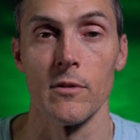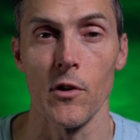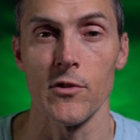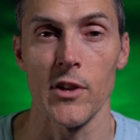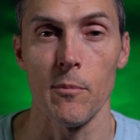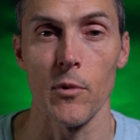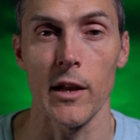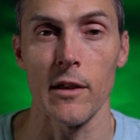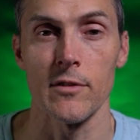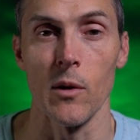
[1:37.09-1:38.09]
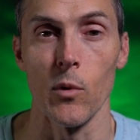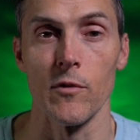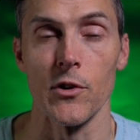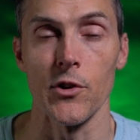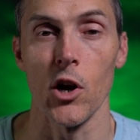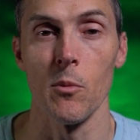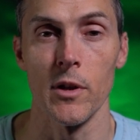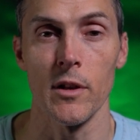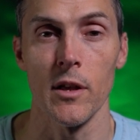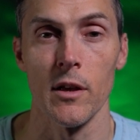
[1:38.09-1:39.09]
First step, like I said, we've
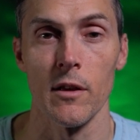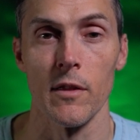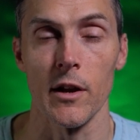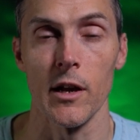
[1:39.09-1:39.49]
determined the